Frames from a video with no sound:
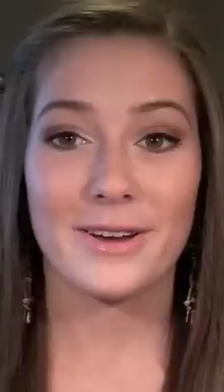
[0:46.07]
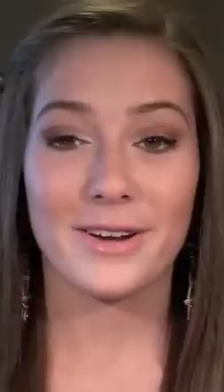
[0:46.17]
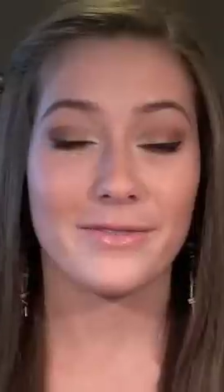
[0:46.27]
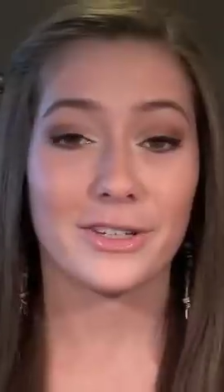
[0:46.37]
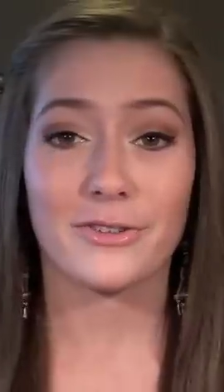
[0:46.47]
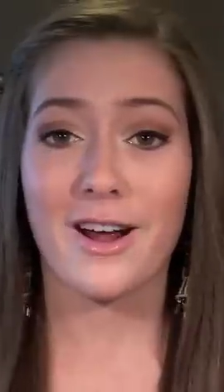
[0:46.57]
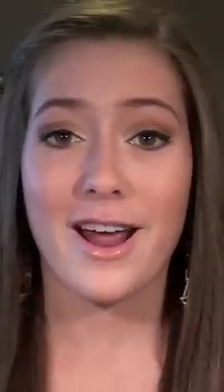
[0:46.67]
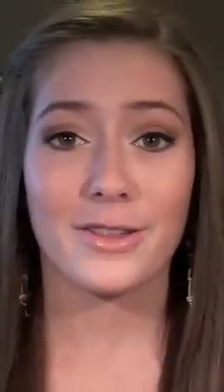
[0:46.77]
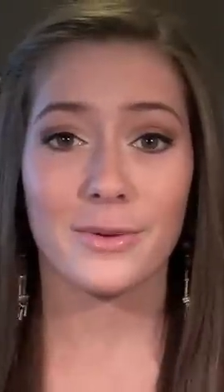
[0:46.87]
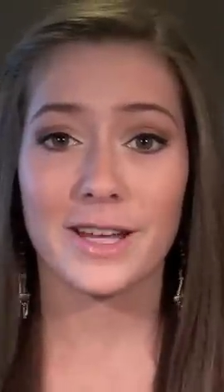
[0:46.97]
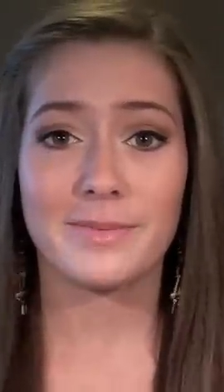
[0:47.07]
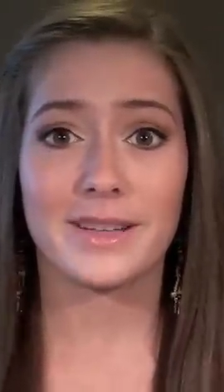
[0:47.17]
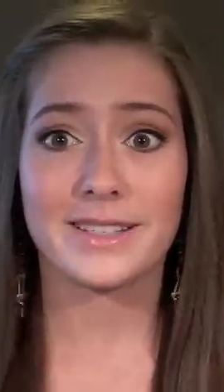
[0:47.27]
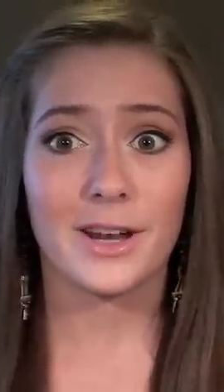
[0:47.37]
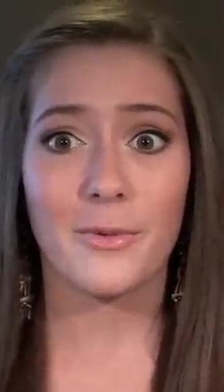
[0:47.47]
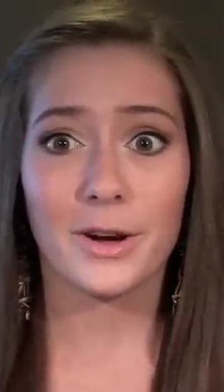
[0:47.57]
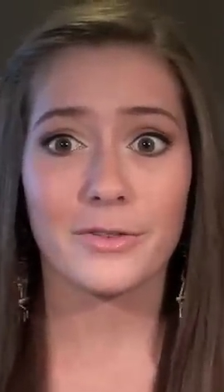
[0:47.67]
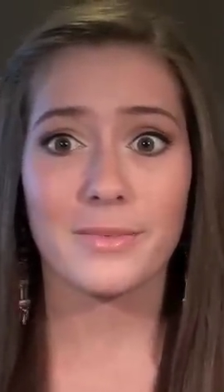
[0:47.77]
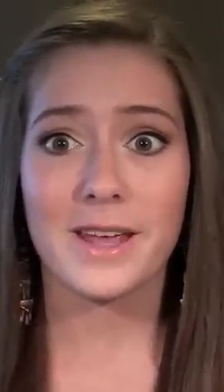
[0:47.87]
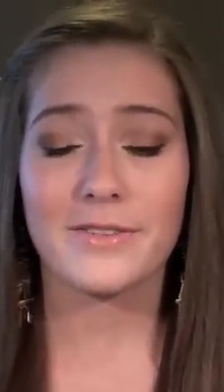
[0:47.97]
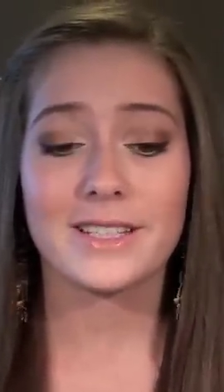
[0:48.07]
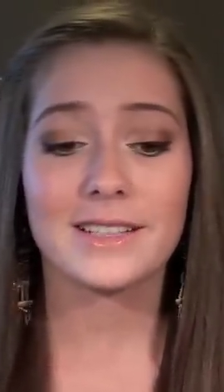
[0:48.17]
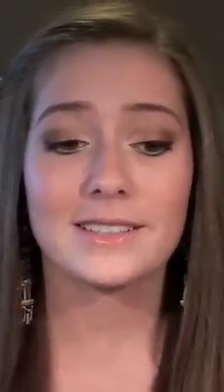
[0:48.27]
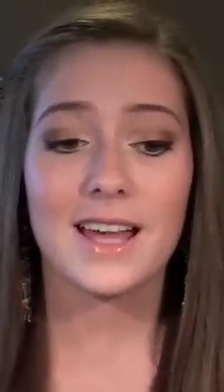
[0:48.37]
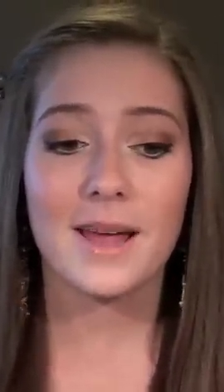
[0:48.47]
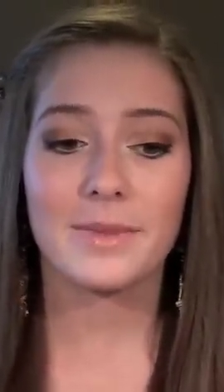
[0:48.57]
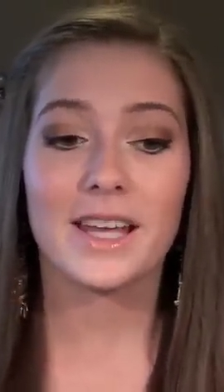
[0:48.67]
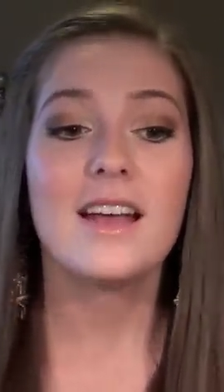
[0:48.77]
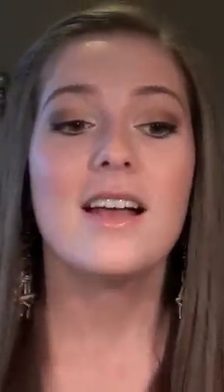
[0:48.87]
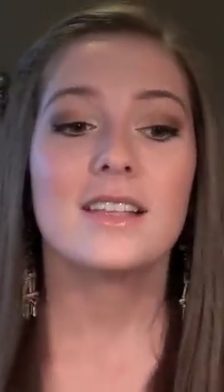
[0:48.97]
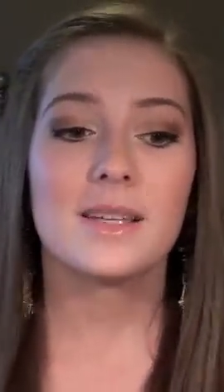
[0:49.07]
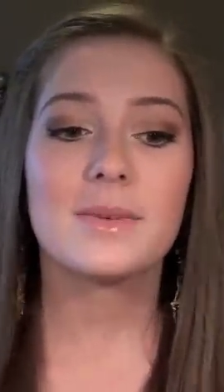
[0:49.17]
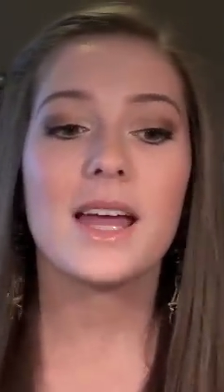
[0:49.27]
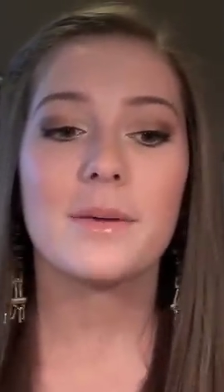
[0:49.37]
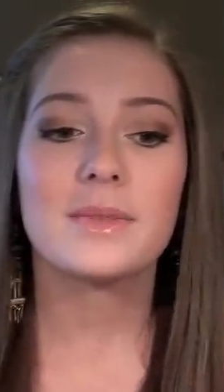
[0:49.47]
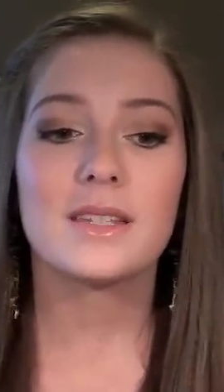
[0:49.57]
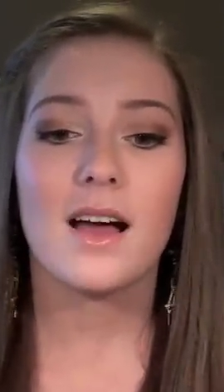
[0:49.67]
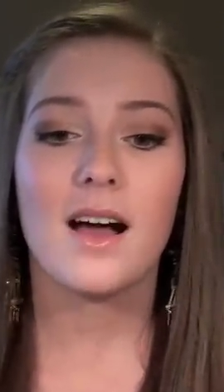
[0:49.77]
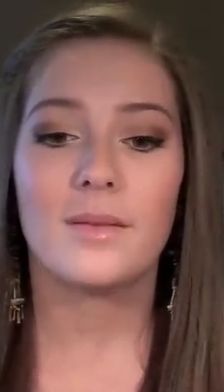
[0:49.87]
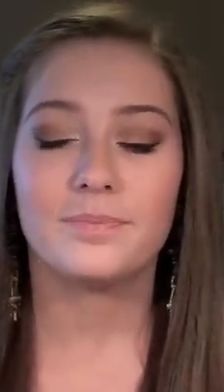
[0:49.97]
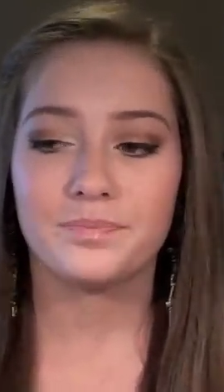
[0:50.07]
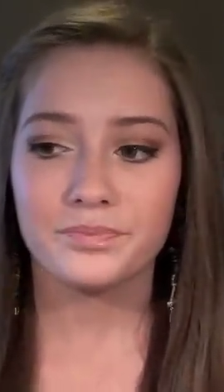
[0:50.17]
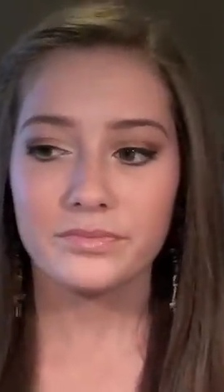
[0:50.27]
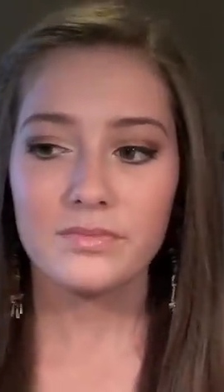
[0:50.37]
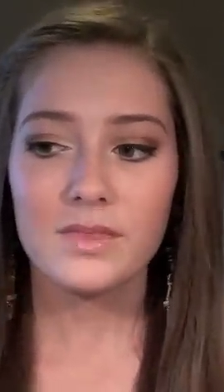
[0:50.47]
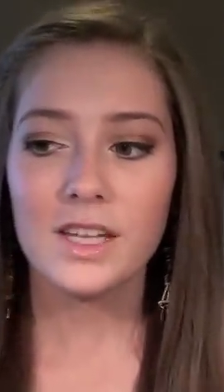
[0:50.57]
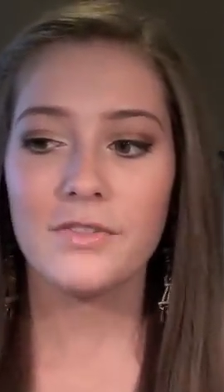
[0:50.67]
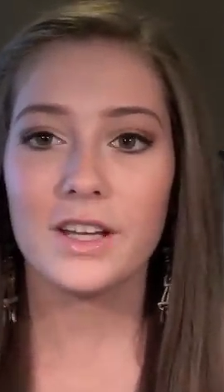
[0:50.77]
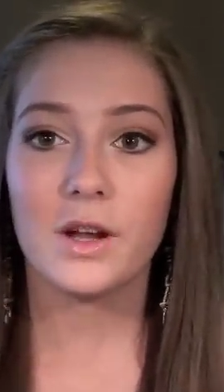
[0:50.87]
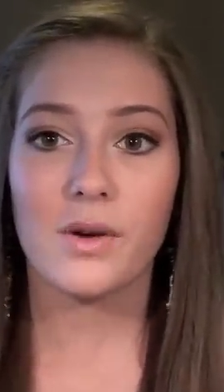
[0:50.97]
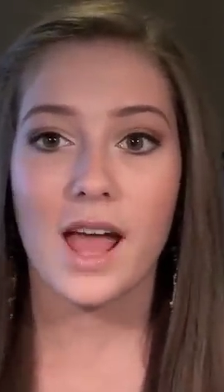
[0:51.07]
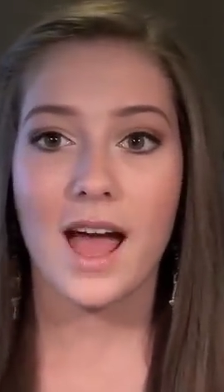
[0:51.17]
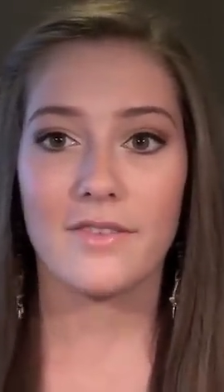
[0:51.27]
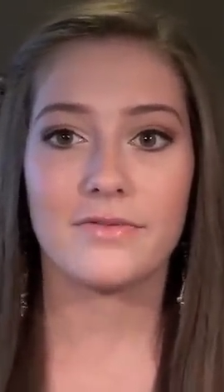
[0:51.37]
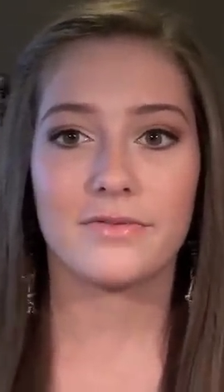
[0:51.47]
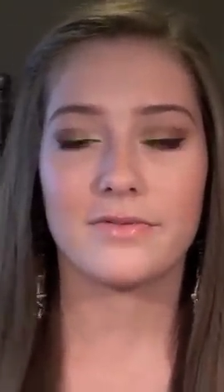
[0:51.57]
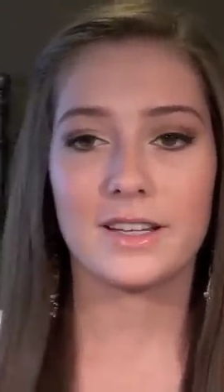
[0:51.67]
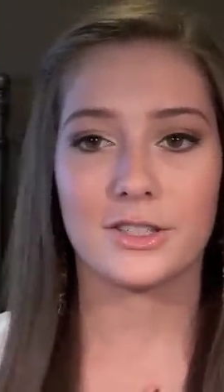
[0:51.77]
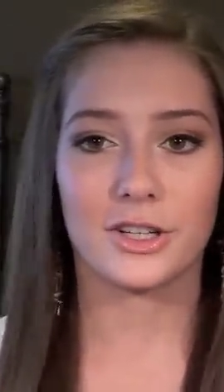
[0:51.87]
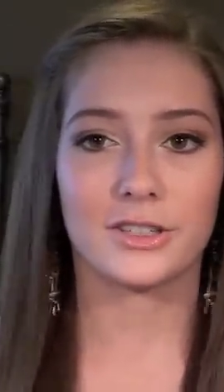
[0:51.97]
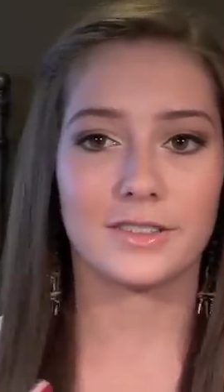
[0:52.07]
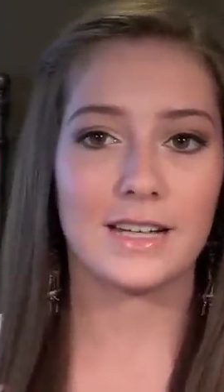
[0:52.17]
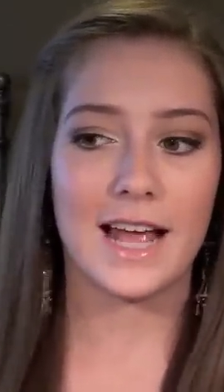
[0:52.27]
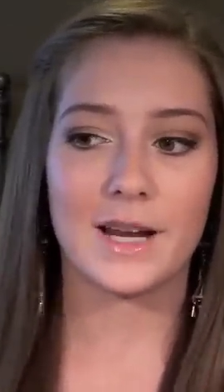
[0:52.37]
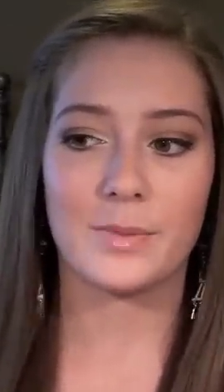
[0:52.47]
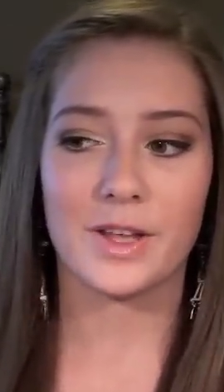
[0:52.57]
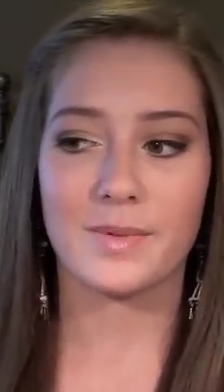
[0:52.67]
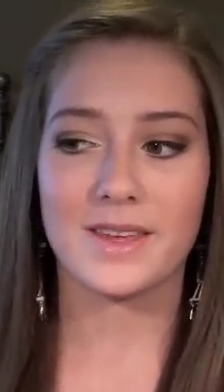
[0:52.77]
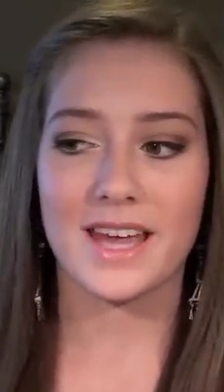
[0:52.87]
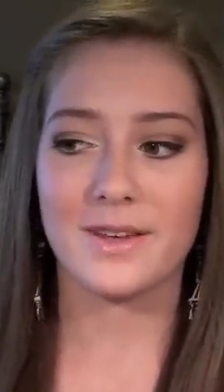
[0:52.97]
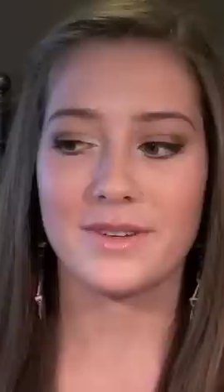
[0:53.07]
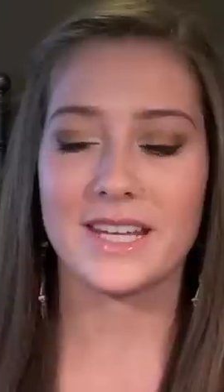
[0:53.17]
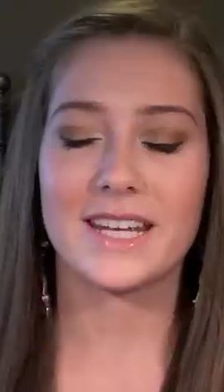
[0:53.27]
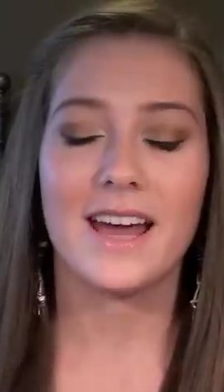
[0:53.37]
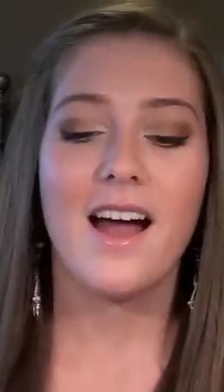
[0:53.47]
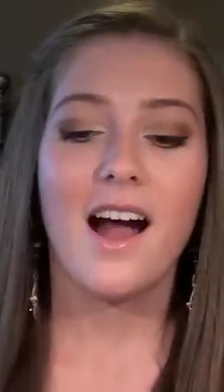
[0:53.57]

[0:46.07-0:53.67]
I don't even try other ways because they don't work for me every single time. Like sometimes if I don't have a certain item with me that you need,